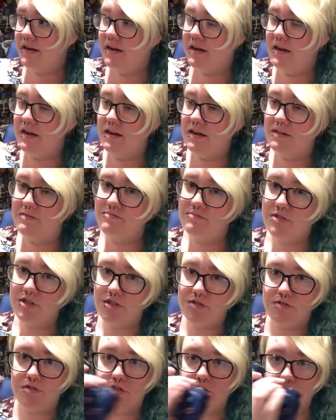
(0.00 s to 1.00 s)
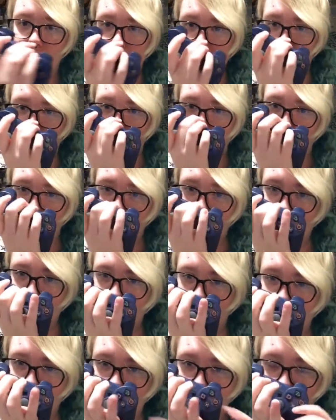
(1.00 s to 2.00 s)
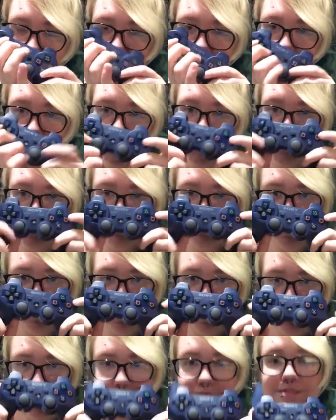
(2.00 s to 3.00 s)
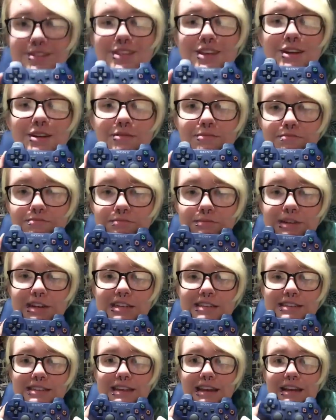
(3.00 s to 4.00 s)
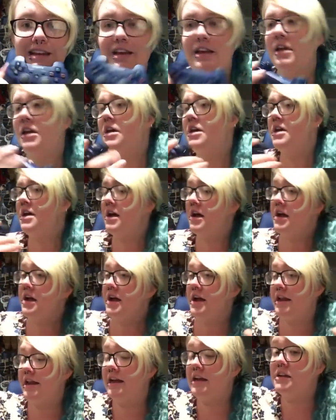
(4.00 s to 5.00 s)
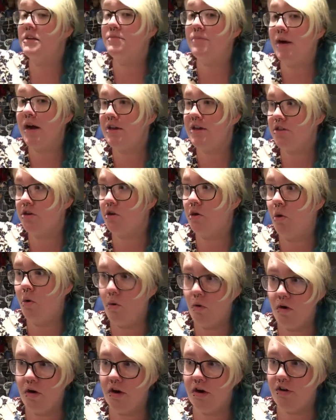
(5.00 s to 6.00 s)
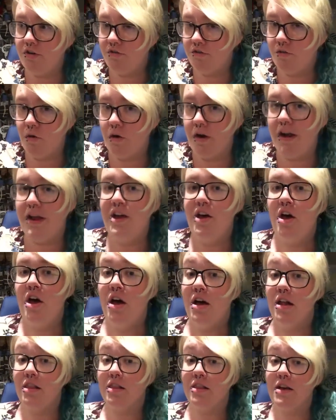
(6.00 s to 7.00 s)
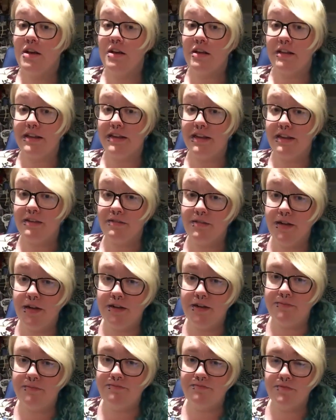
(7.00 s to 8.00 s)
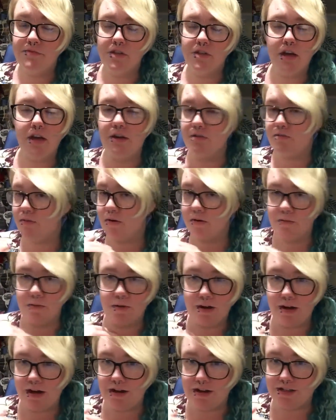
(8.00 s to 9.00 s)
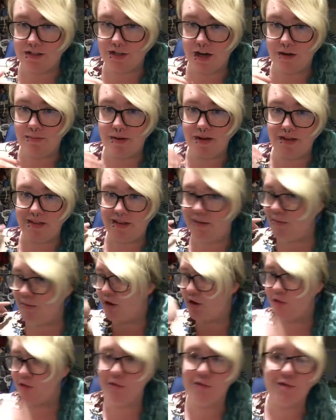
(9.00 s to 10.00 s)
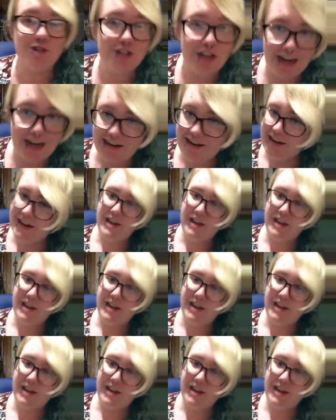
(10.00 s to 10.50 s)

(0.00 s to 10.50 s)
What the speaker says: a new controller that's in blue, so my aesthetic. And I had to buy the cord for it. Luckily, we're not going to talk about that. I'm not going to throw shade at